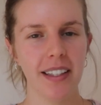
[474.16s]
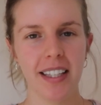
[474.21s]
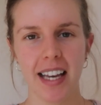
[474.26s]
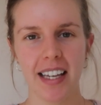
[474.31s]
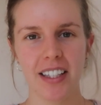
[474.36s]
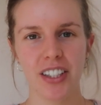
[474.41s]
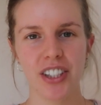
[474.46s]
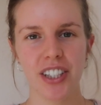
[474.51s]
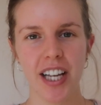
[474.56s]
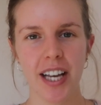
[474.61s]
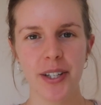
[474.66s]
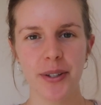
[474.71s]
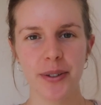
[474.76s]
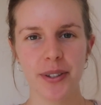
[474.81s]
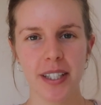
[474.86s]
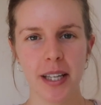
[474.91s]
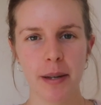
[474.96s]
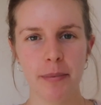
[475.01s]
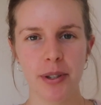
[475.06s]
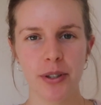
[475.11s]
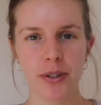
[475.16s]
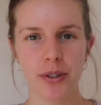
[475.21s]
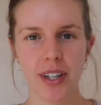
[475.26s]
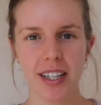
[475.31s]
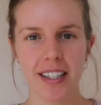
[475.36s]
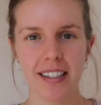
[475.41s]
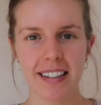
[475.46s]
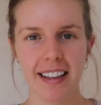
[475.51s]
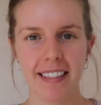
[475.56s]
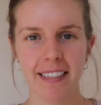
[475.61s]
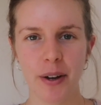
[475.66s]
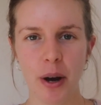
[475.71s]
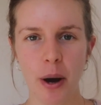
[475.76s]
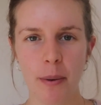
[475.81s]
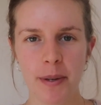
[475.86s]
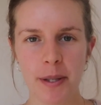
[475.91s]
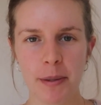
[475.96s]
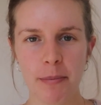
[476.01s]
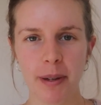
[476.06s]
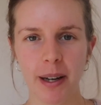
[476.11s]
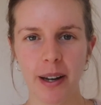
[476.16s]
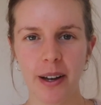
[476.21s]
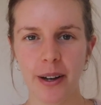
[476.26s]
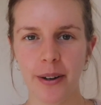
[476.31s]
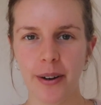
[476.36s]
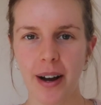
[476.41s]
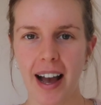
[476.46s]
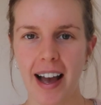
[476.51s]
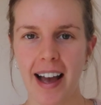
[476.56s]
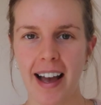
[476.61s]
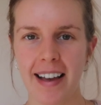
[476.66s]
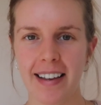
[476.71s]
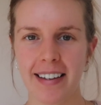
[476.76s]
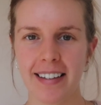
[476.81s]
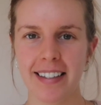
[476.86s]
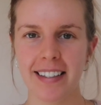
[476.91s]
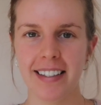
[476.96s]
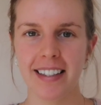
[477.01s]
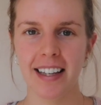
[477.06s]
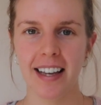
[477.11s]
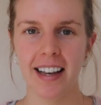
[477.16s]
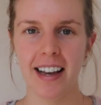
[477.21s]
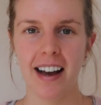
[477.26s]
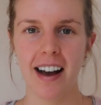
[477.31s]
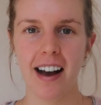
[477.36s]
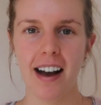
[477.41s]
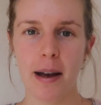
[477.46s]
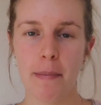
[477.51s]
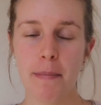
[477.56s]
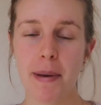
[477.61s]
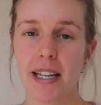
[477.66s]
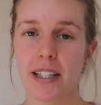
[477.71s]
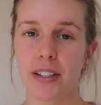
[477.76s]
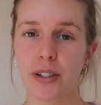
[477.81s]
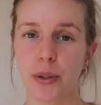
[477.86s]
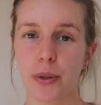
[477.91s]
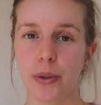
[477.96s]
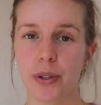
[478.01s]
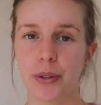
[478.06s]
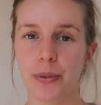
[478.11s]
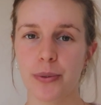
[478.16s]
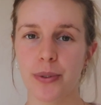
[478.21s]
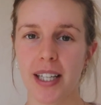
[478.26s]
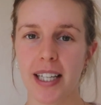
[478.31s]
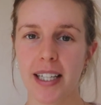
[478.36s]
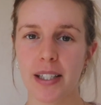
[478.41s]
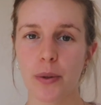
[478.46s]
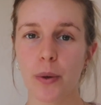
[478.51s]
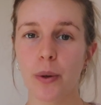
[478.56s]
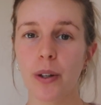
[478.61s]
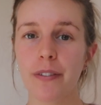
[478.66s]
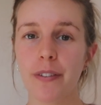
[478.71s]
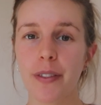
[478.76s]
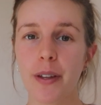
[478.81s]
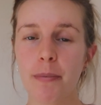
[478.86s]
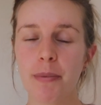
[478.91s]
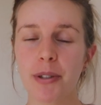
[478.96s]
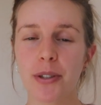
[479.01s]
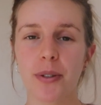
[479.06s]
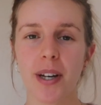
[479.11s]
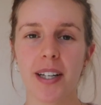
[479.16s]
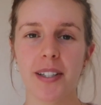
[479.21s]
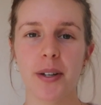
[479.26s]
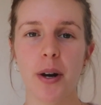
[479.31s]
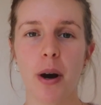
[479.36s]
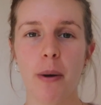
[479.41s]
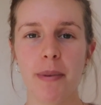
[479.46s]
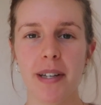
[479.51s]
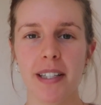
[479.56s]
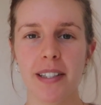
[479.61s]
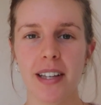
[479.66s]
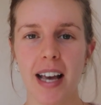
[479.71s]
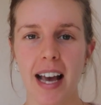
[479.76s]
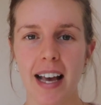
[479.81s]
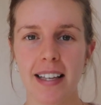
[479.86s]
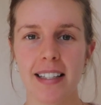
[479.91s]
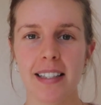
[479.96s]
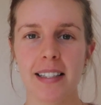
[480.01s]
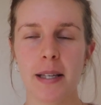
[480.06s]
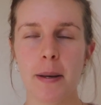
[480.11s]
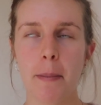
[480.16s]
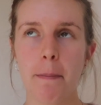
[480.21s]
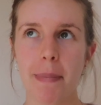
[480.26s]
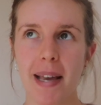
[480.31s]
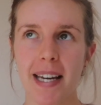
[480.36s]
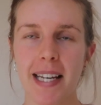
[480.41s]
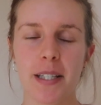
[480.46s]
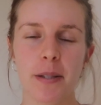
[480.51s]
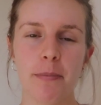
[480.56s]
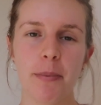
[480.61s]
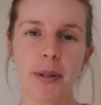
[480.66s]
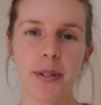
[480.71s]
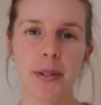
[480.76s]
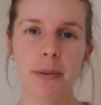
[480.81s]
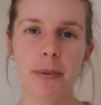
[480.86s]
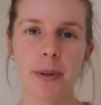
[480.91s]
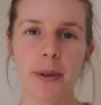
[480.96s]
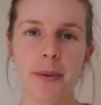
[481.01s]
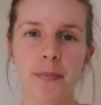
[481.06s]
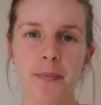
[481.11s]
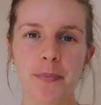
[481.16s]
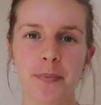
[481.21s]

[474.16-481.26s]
yeah, share your tips and tricks in the comments below, and I make sure to read all of them and try to comment as many as possible.